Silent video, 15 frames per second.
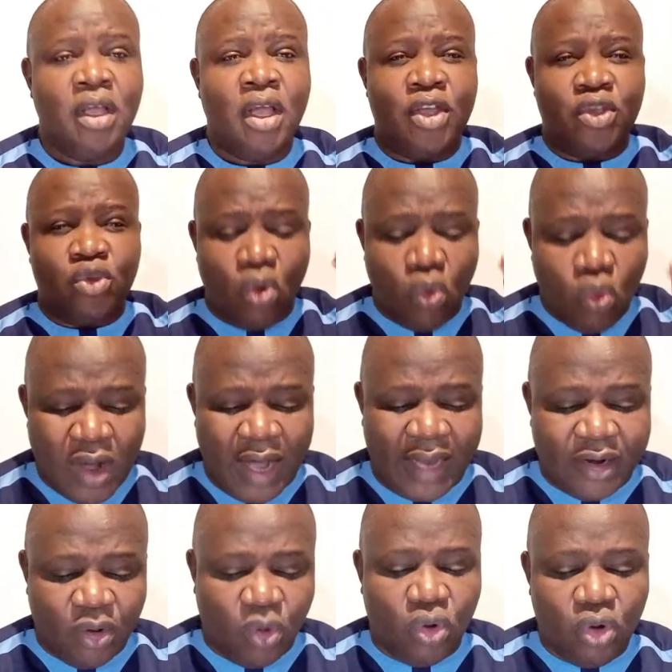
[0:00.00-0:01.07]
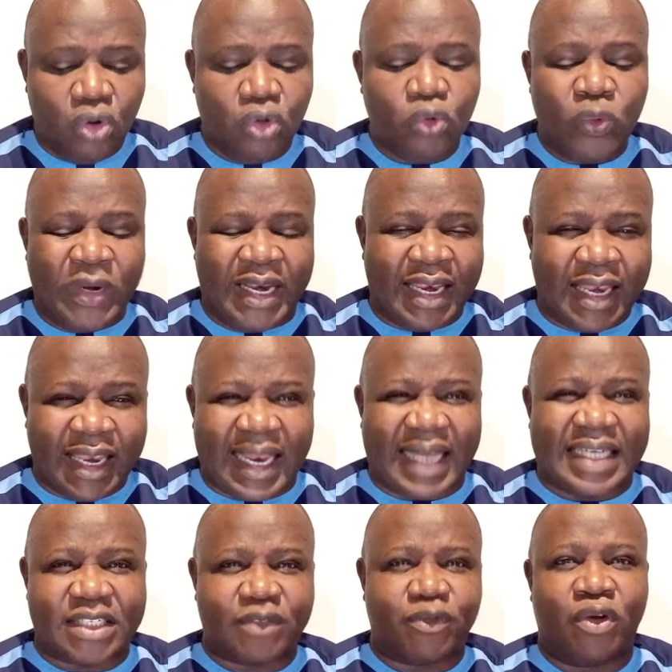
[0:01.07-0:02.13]
Your word, O Lord, will
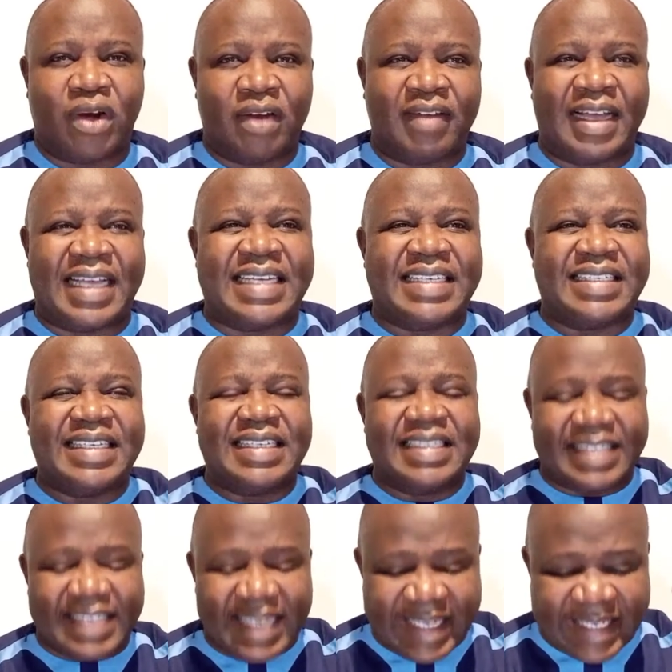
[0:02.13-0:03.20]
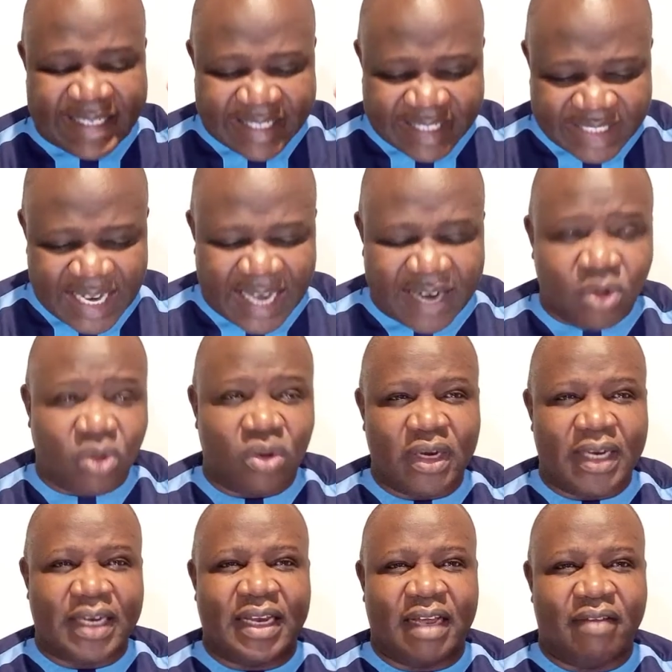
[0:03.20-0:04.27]
last forever. It is eternal
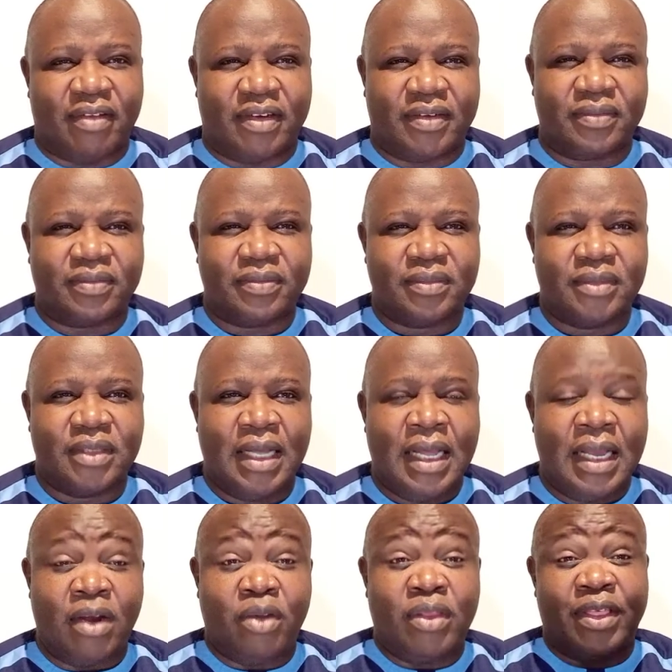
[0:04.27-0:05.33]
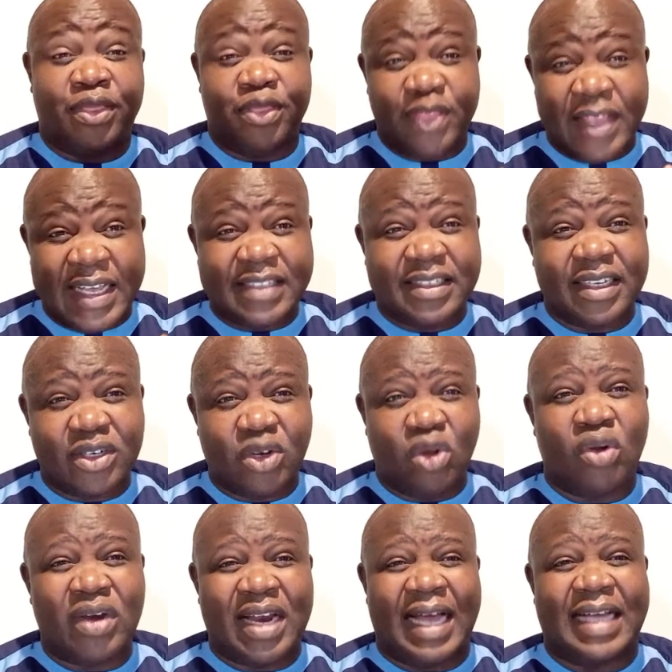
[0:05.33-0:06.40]
in heaven." Now, the things that
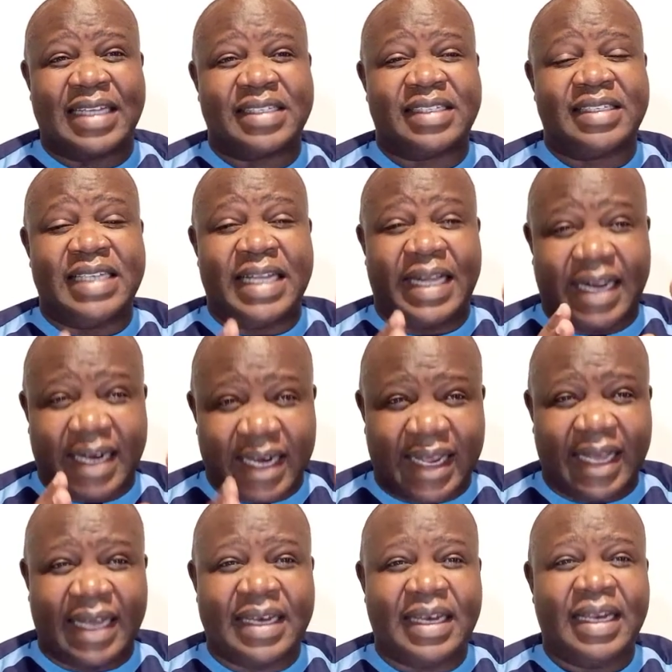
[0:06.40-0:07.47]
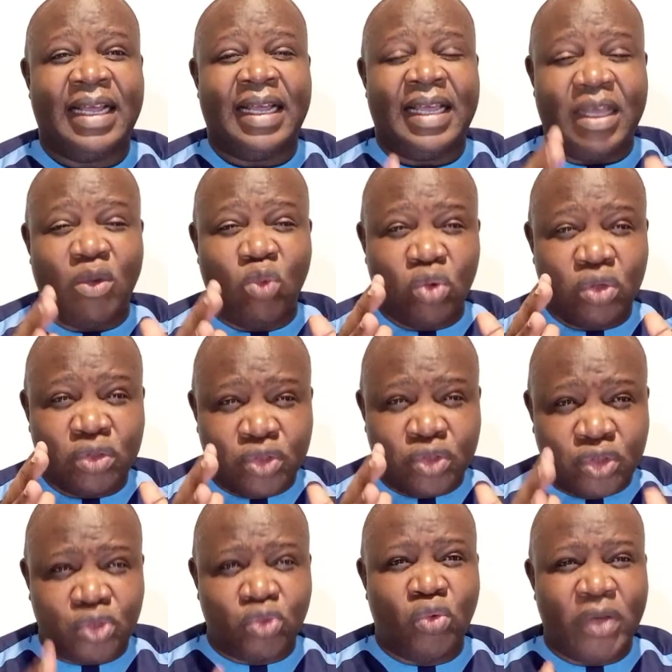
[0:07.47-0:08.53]
God has declared He will
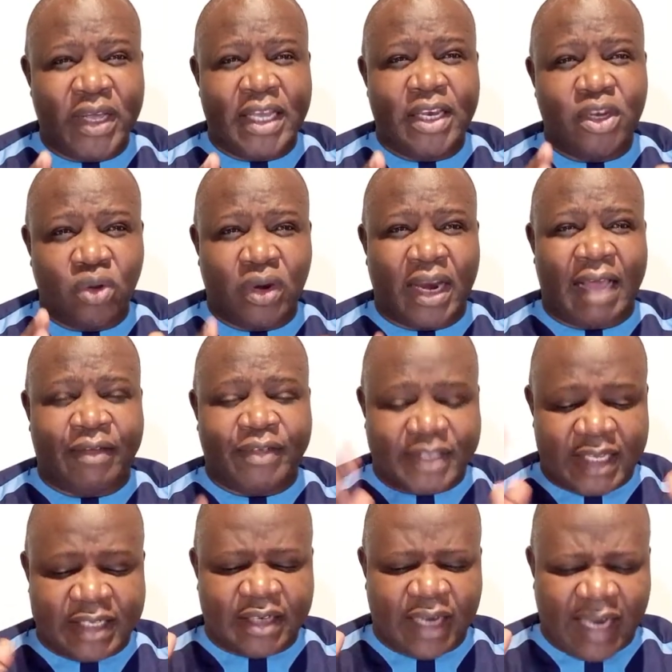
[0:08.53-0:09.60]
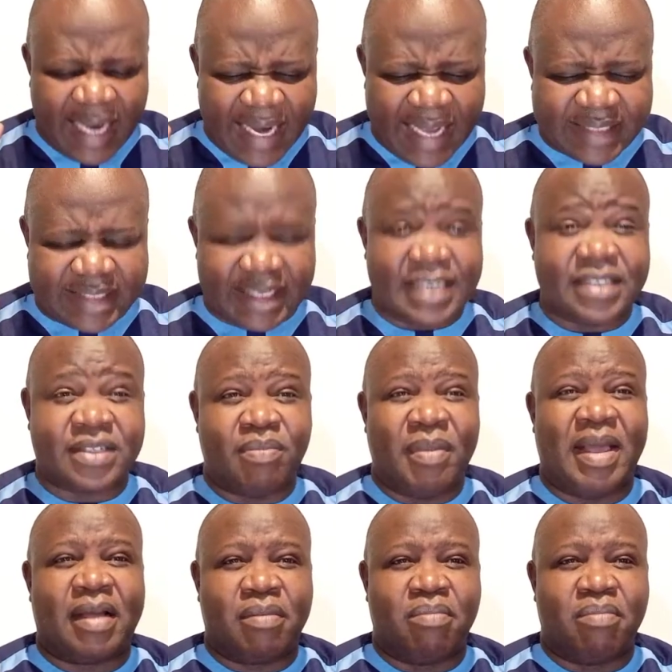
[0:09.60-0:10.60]
do in your life, He says, "Let us make